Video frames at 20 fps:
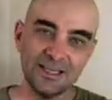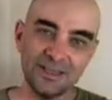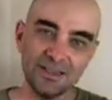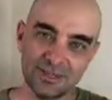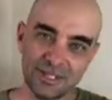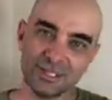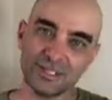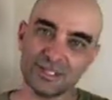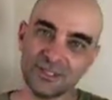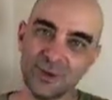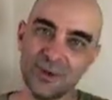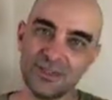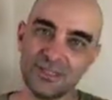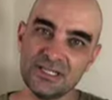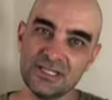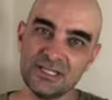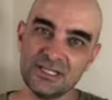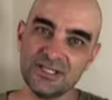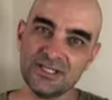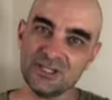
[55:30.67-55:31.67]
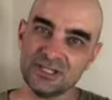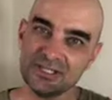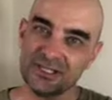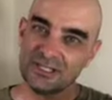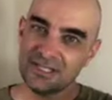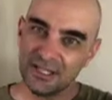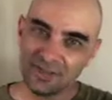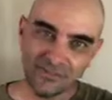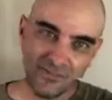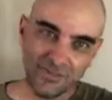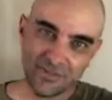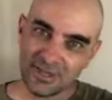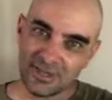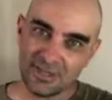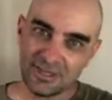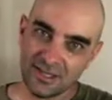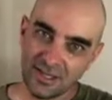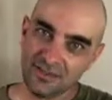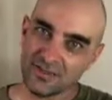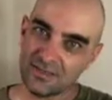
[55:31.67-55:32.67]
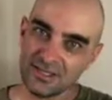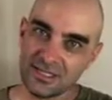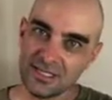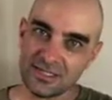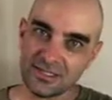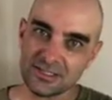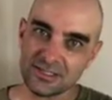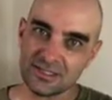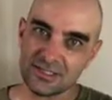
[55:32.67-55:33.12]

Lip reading: this snow tea, is just different than the other teas.